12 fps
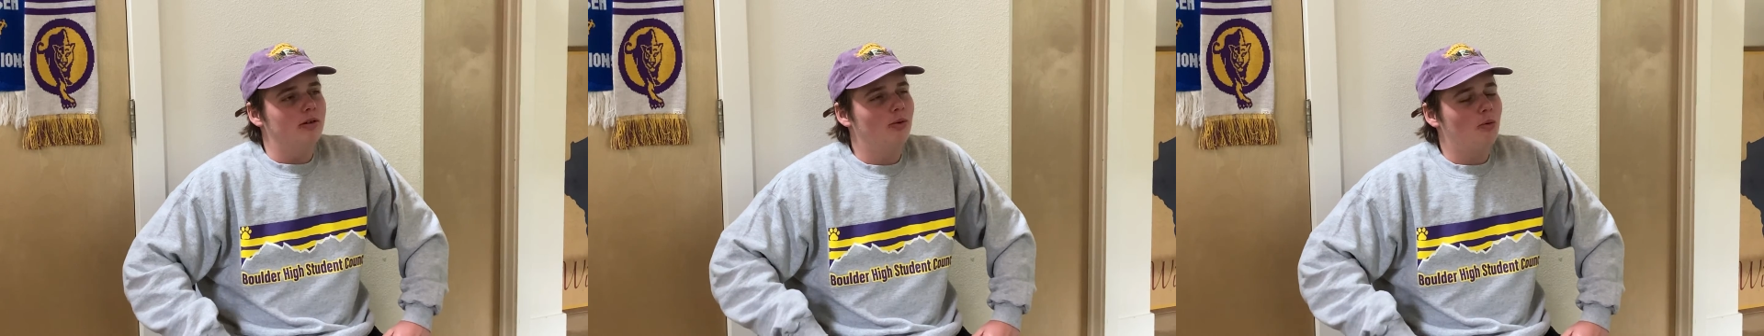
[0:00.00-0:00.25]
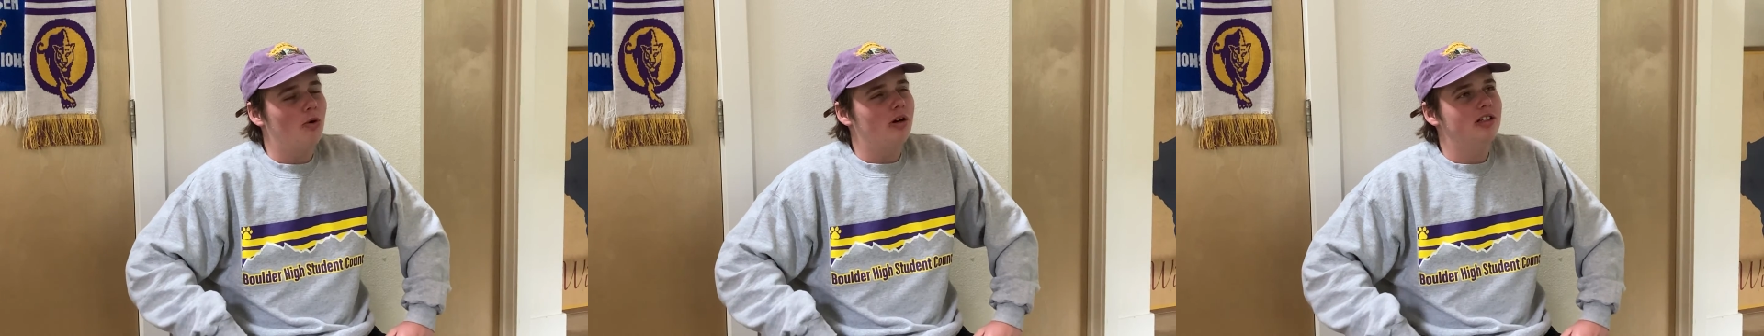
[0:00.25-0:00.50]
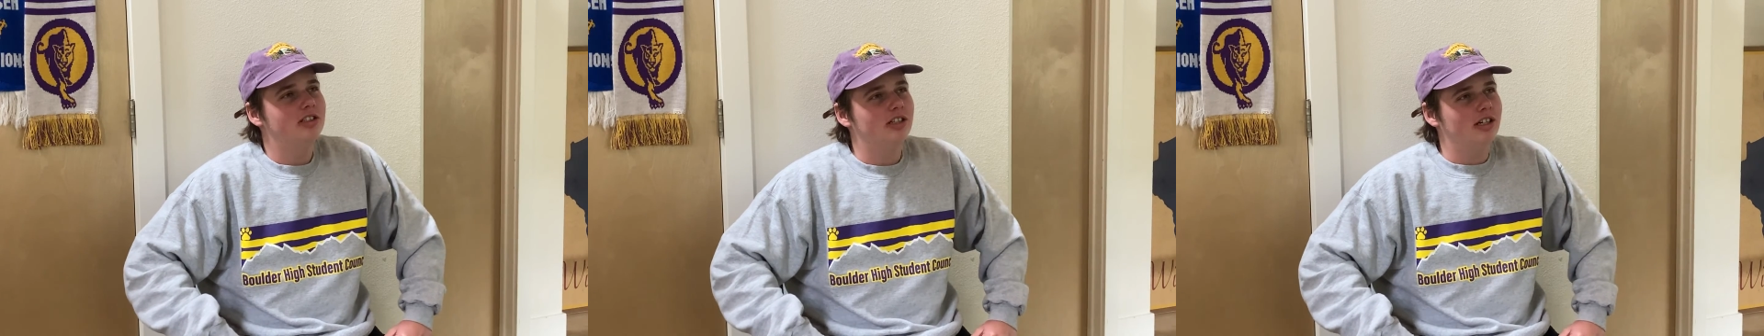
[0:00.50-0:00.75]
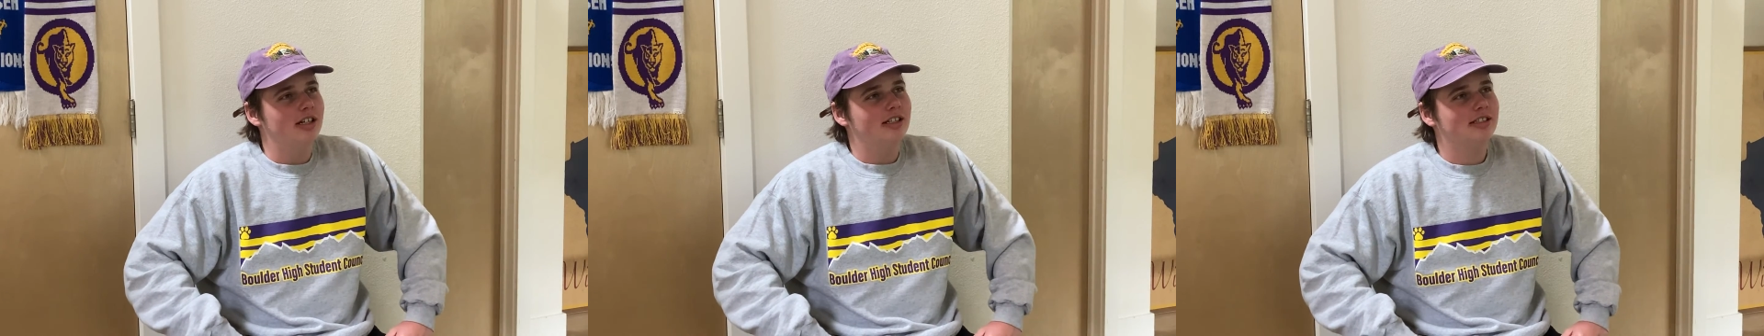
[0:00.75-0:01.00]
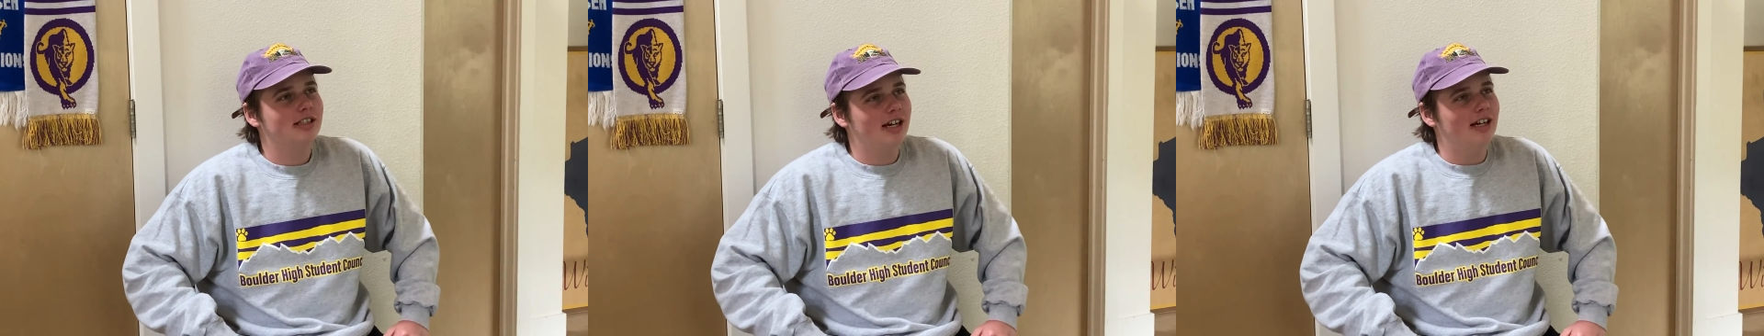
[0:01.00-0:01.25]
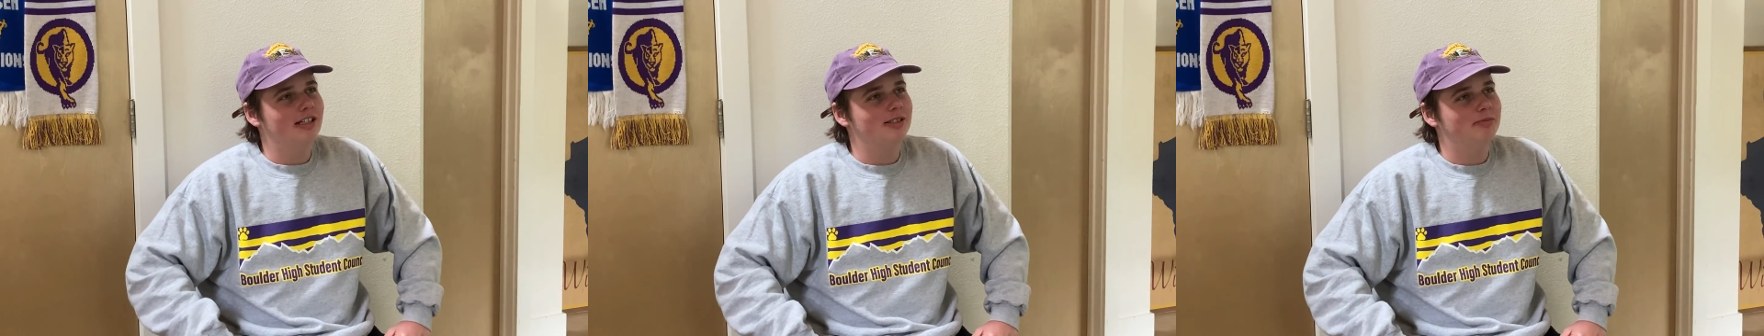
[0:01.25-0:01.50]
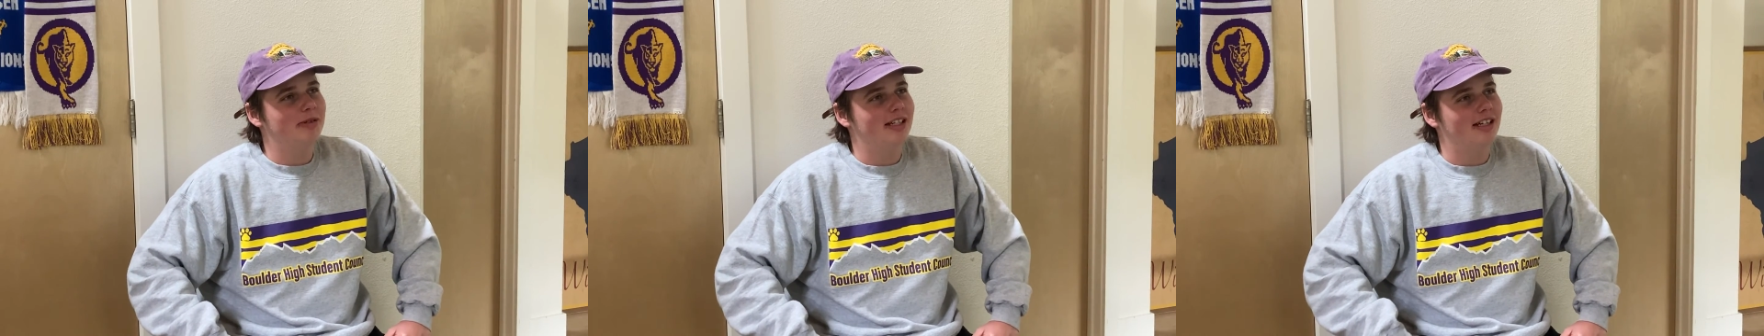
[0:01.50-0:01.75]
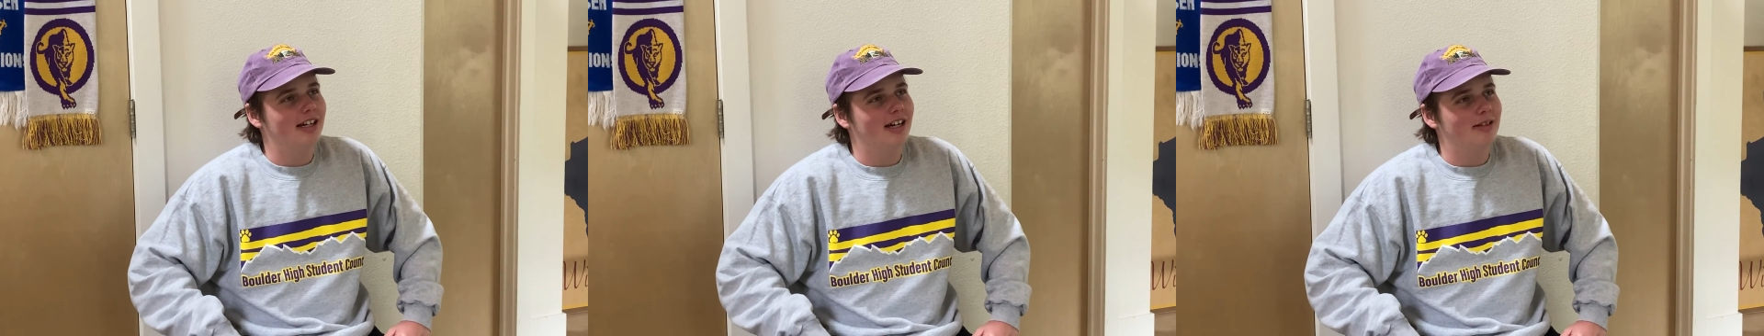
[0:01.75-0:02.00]
the war on drugs has been,
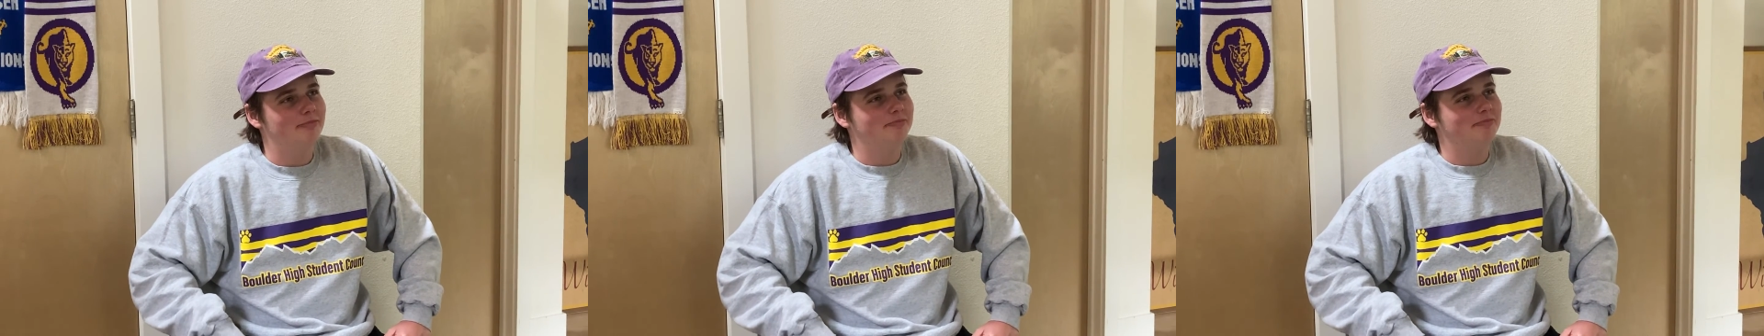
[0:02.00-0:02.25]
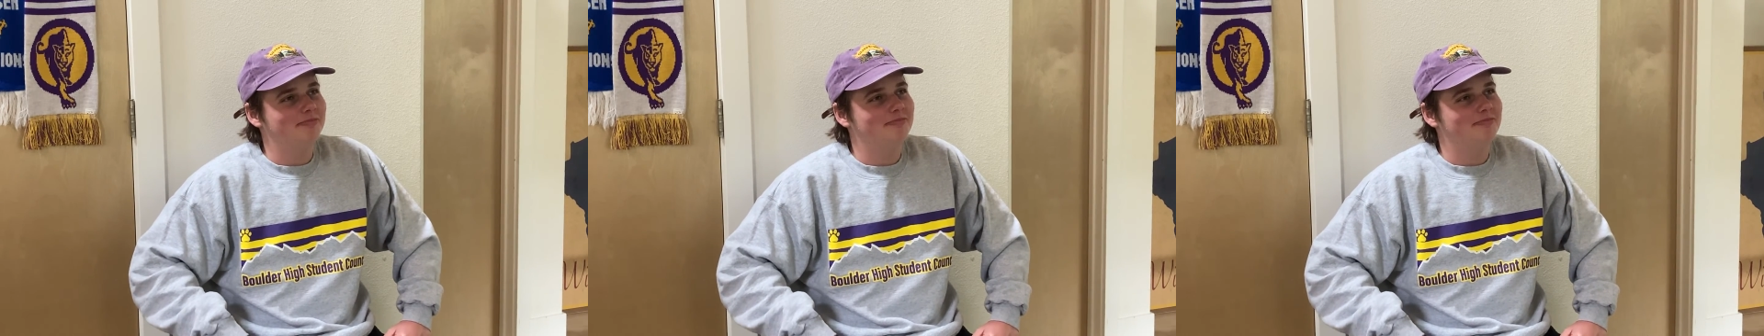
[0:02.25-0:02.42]
um...